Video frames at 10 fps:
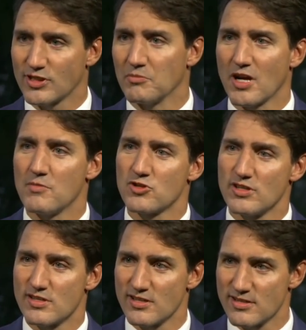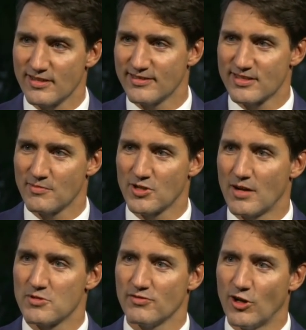sometimes consistent and
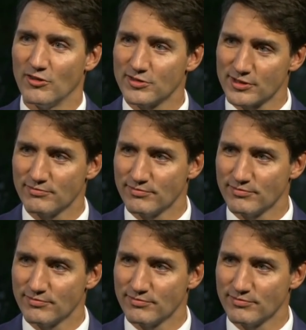sometimes evolves.